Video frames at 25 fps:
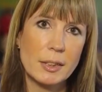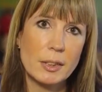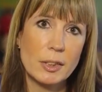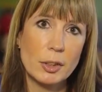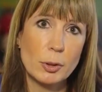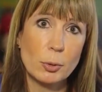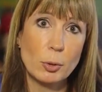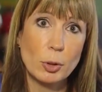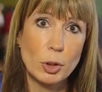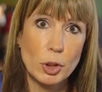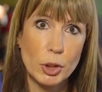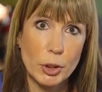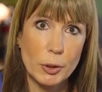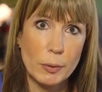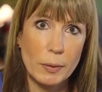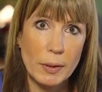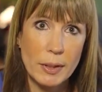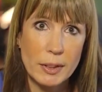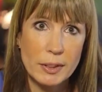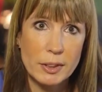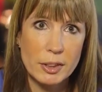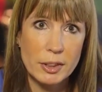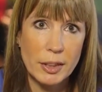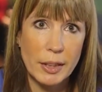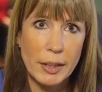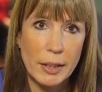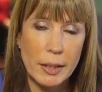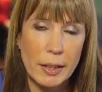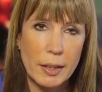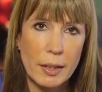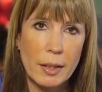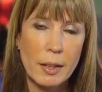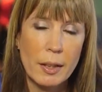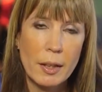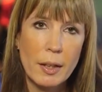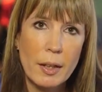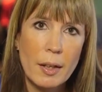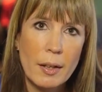until June this
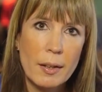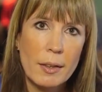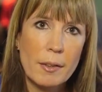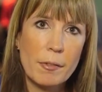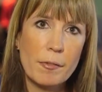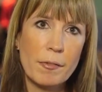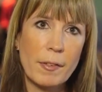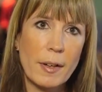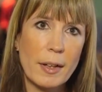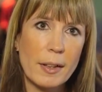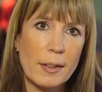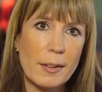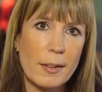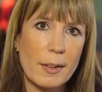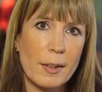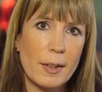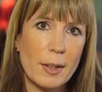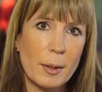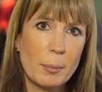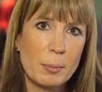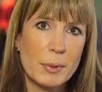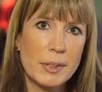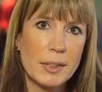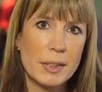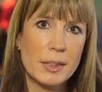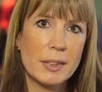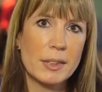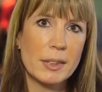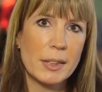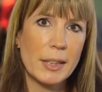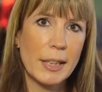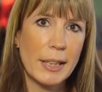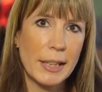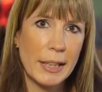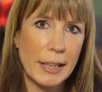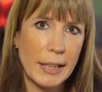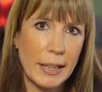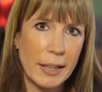year, the fact that I'm
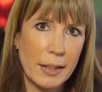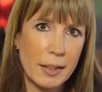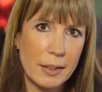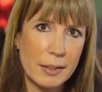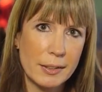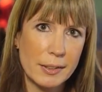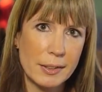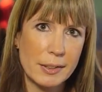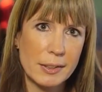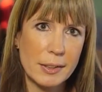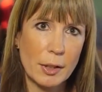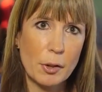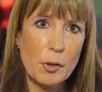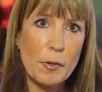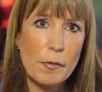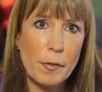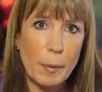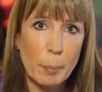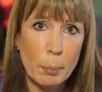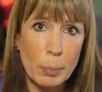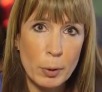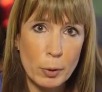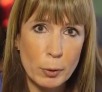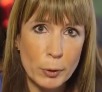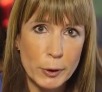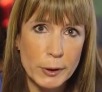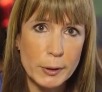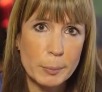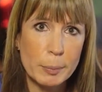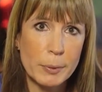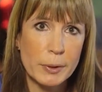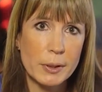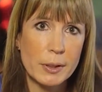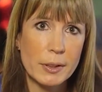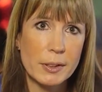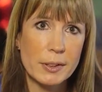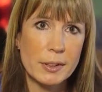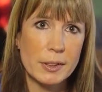sitting here as a self-employed
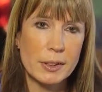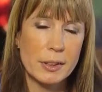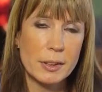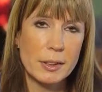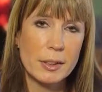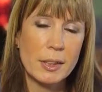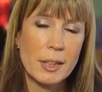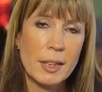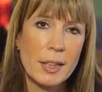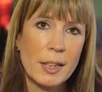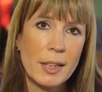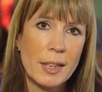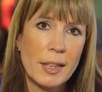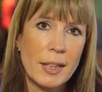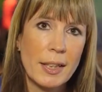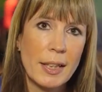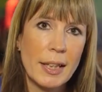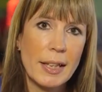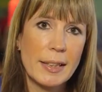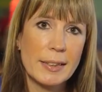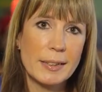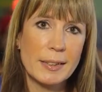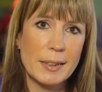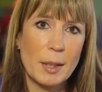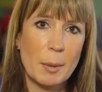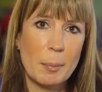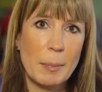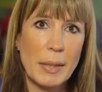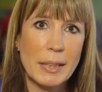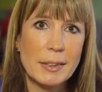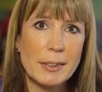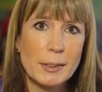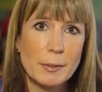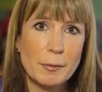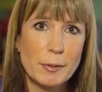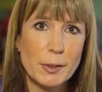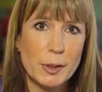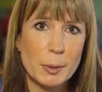person is a
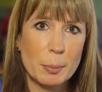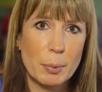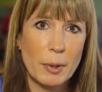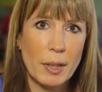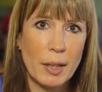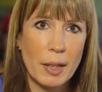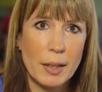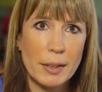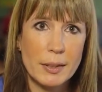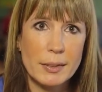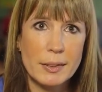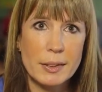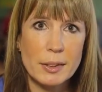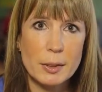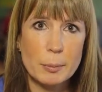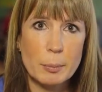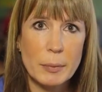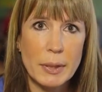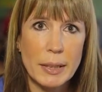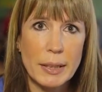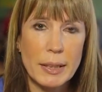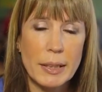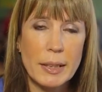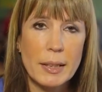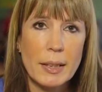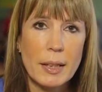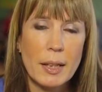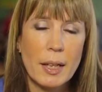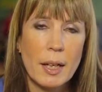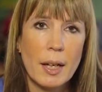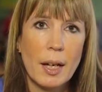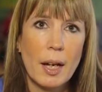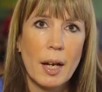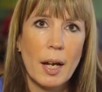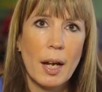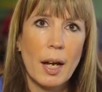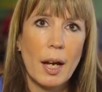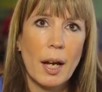massive surprise to me.
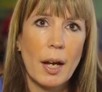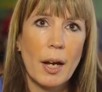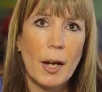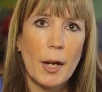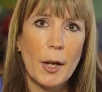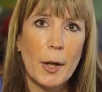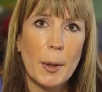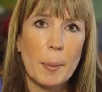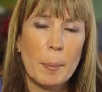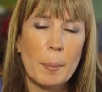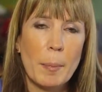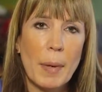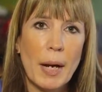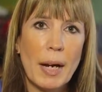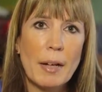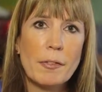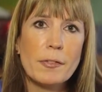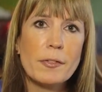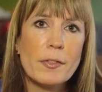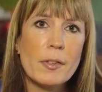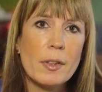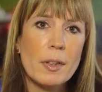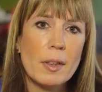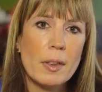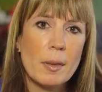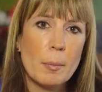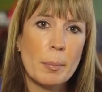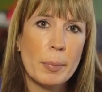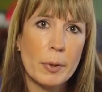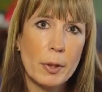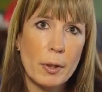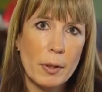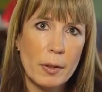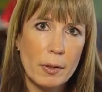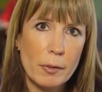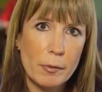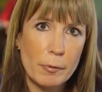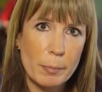After the
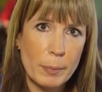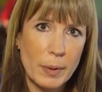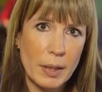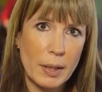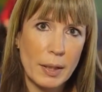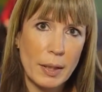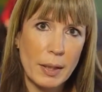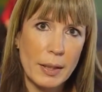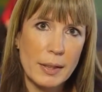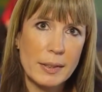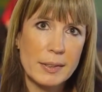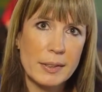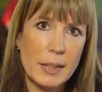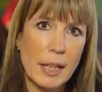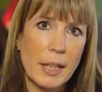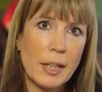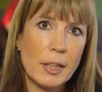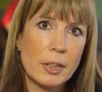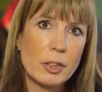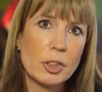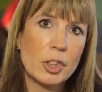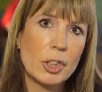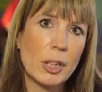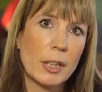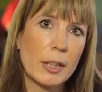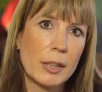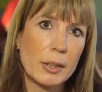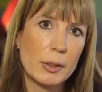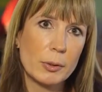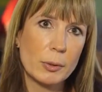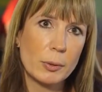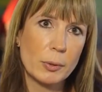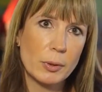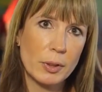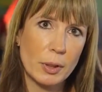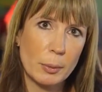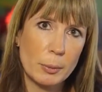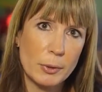birth of my second
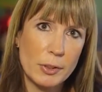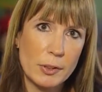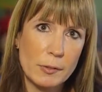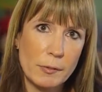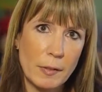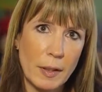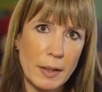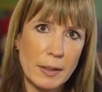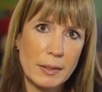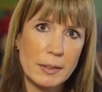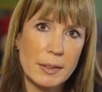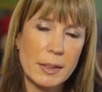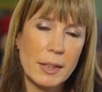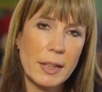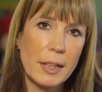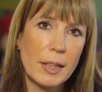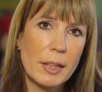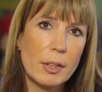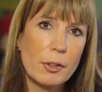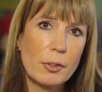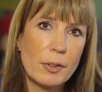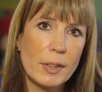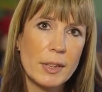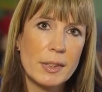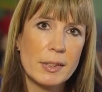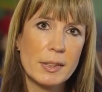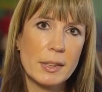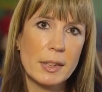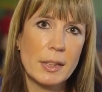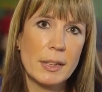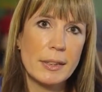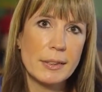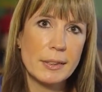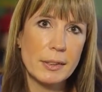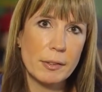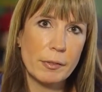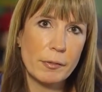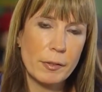child, I was finding it
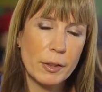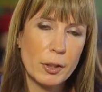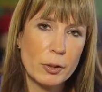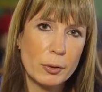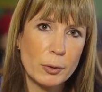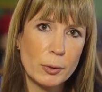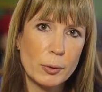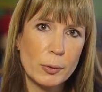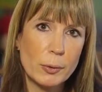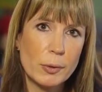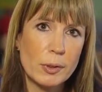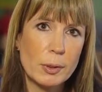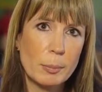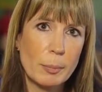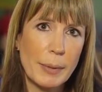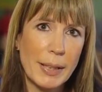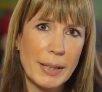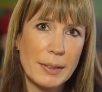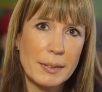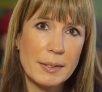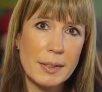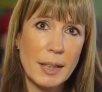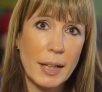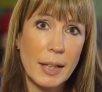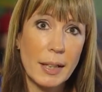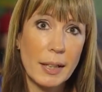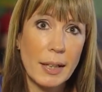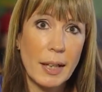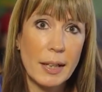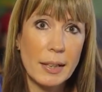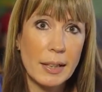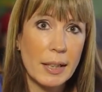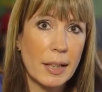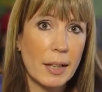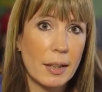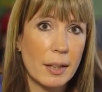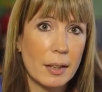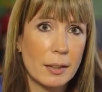increasingly difficult to maintain
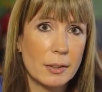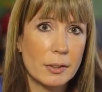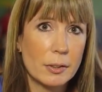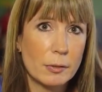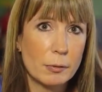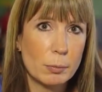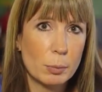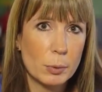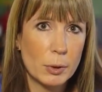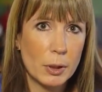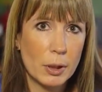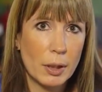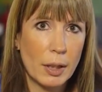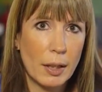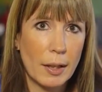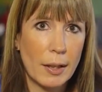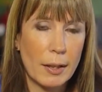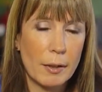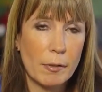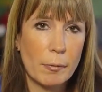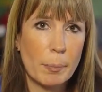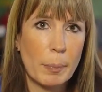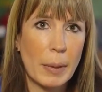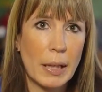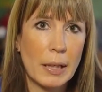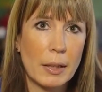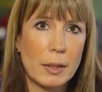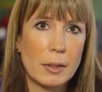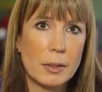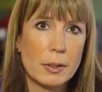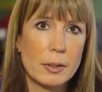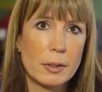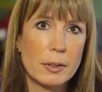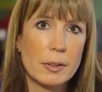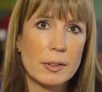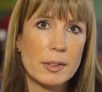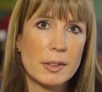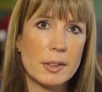any kind of work-life
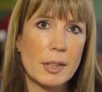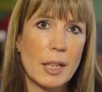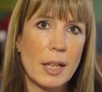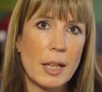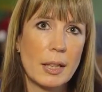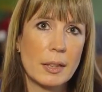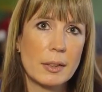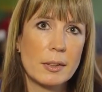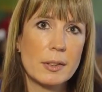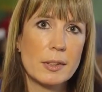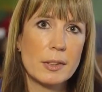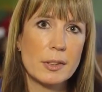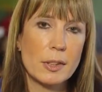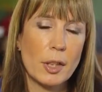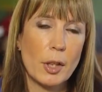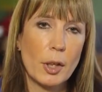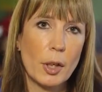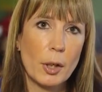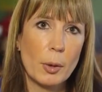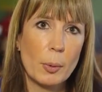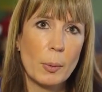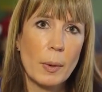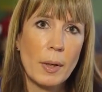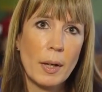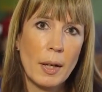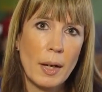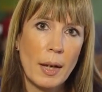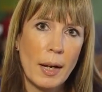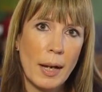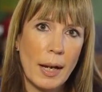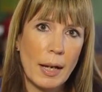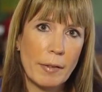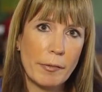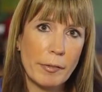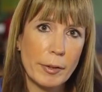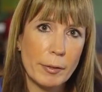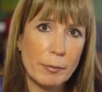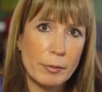balance, and so
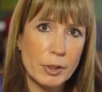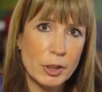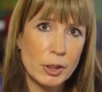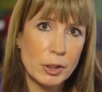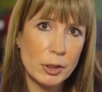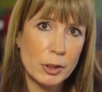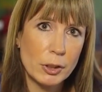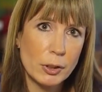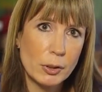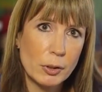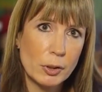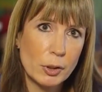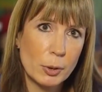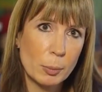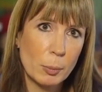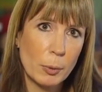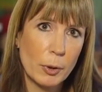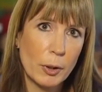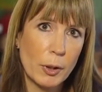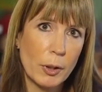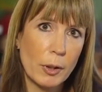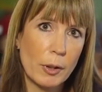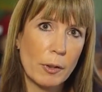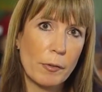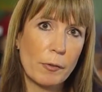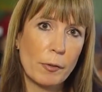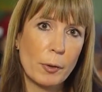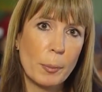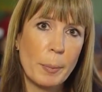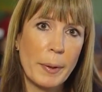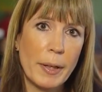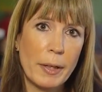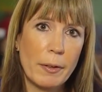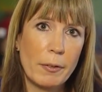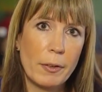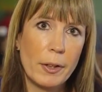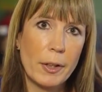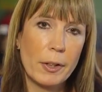having returned to work for a
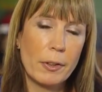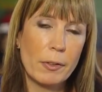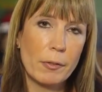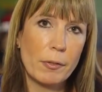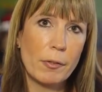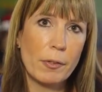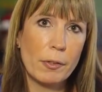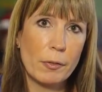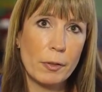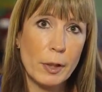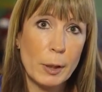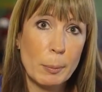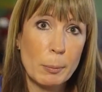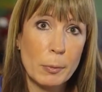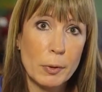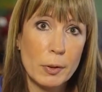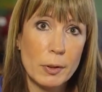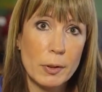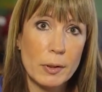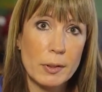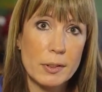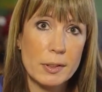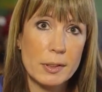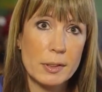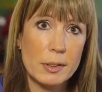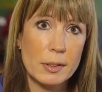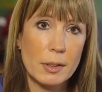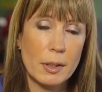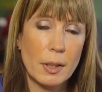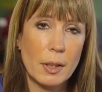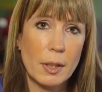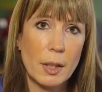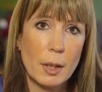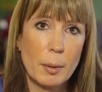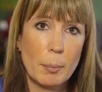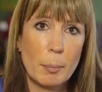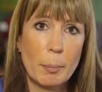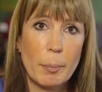period of 3 months
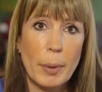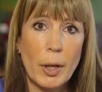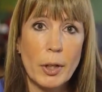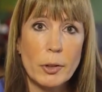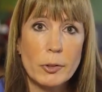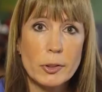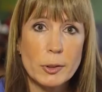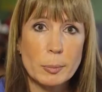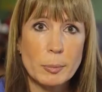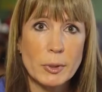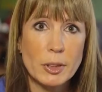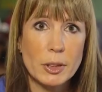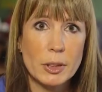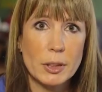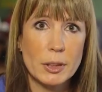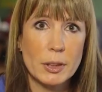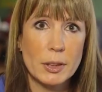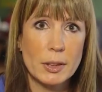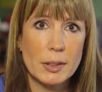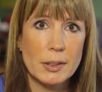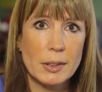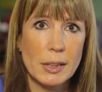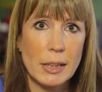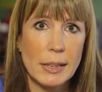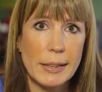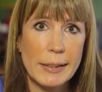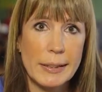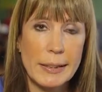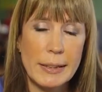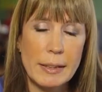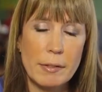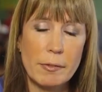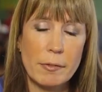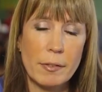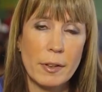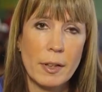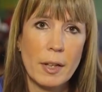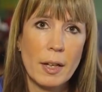post-maternity
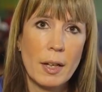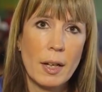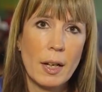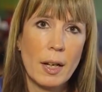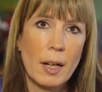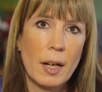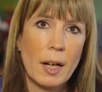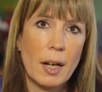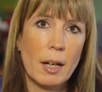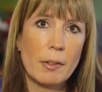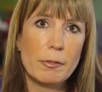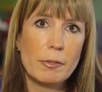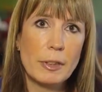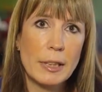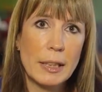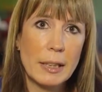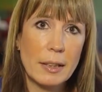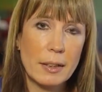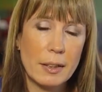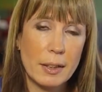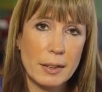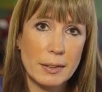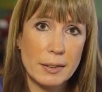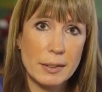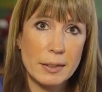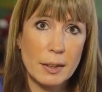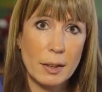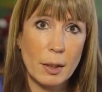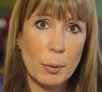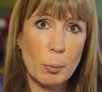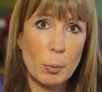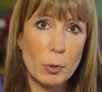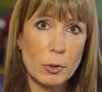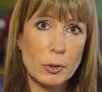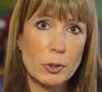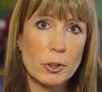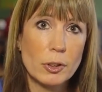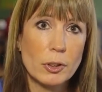leave, I realised that I
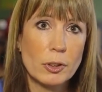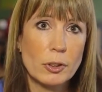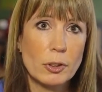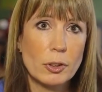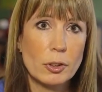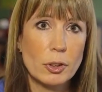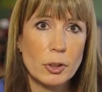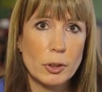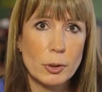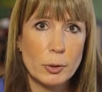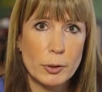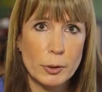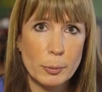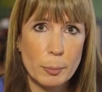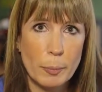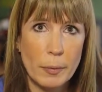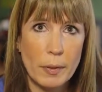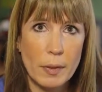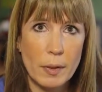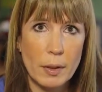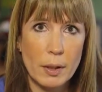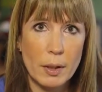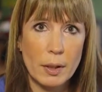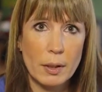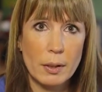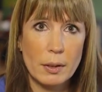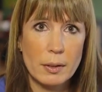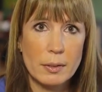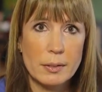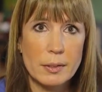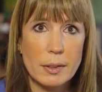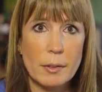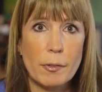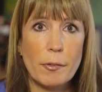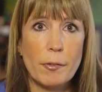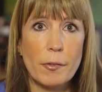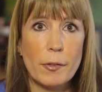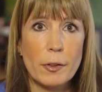wanted to do something
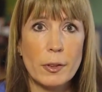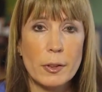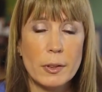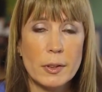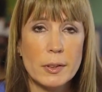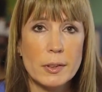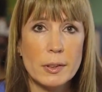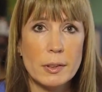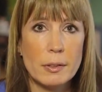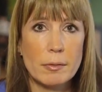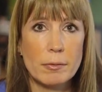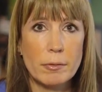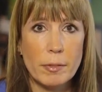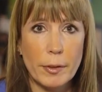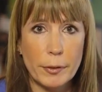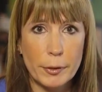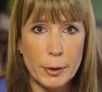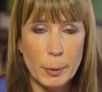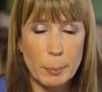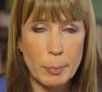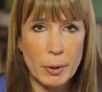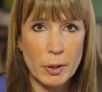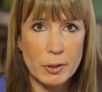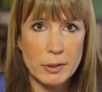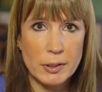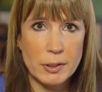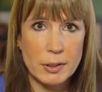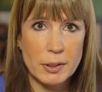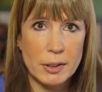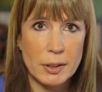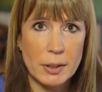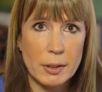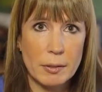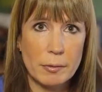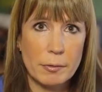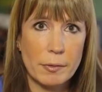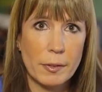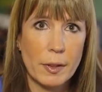different and very
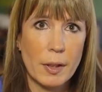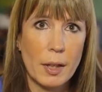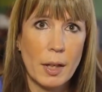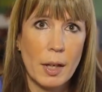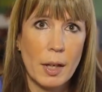positive.